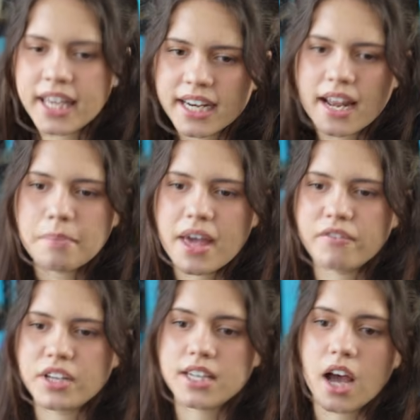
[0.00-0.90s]
eat it up
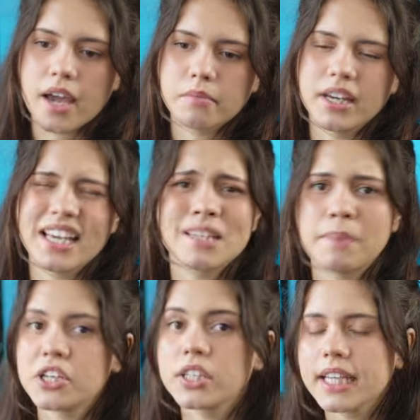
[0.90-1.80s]
every time,
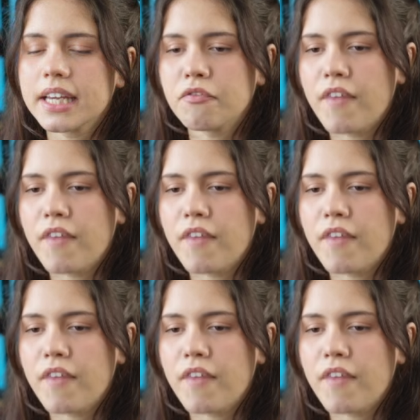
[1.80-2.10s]
especially in